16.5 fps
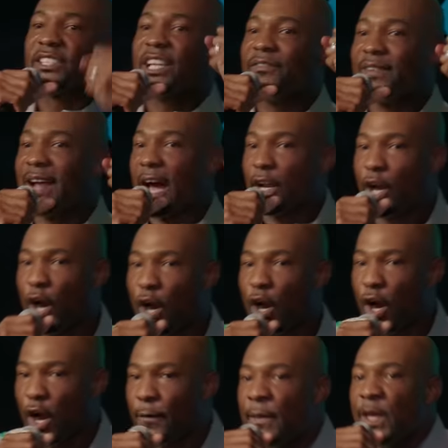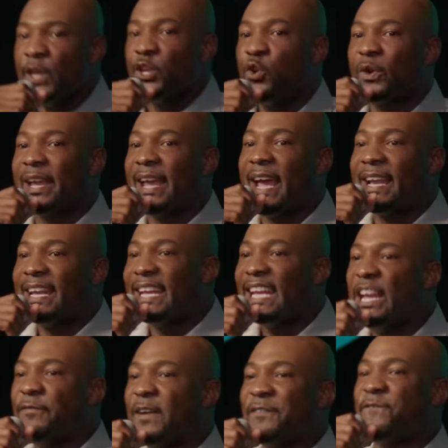have not heard. You can't
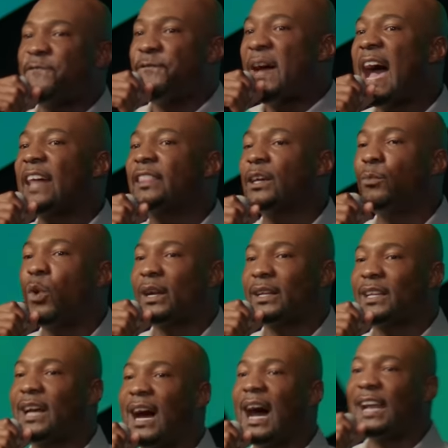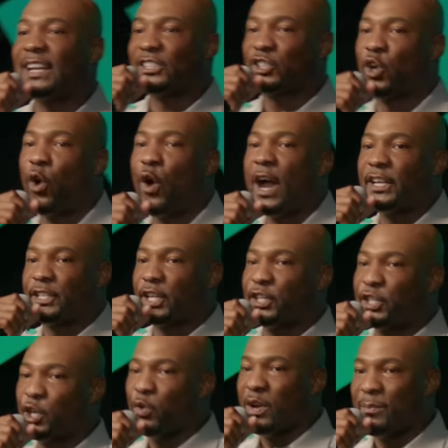even fathom what God is going to
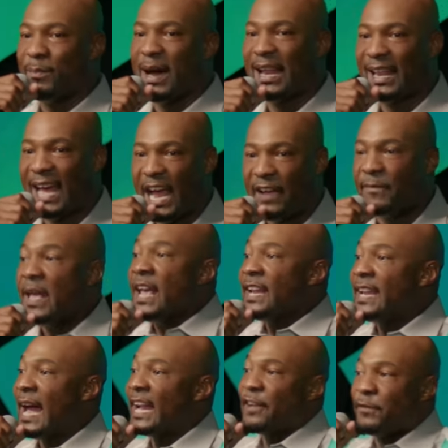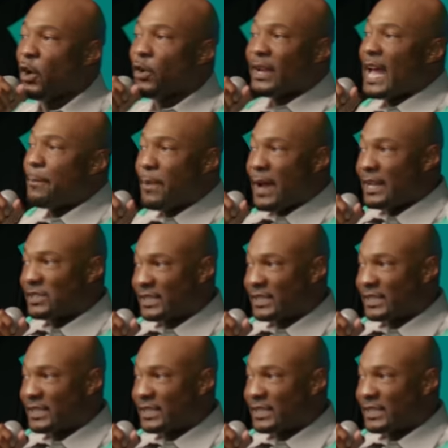do in my life. Now, if your neighbor ain't